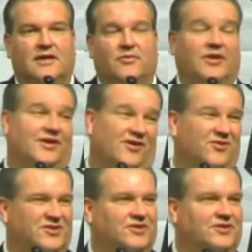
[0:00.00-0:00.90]
We didn't
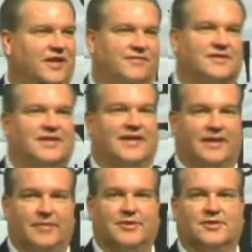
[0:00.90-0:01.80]
always used to have to say
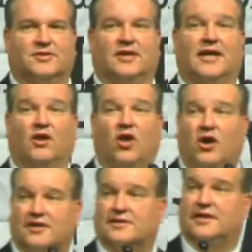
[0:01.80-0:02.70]
that, but there's a lot of
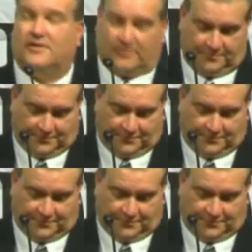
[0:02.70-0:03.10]
laws now.